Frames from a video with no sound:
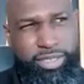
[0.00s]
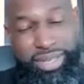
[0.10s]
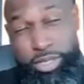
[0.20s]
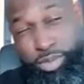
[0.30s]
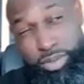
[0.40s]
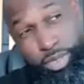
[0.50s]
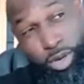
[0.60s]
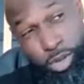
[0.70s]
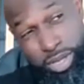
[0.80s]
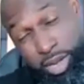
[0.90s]
And then you
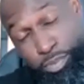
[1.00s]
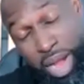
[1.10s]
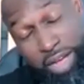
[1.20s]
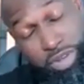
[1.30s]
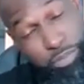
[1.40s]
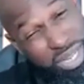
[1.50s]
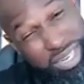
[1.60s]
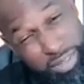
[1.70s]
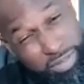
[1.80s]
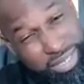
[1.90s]
start looking at the
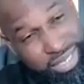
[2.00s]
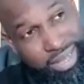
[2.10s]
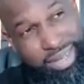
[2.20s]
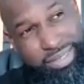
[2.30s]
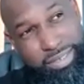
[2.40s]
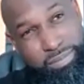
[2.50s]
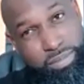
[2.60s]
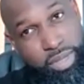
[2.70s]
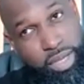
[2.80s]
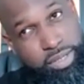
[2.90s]
profitability of these clients.
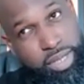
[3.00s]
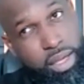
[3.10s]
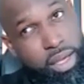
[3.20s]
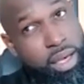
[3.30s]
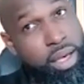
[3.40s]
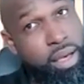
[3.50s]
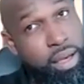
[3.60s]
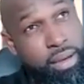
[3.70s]
It's like, huh.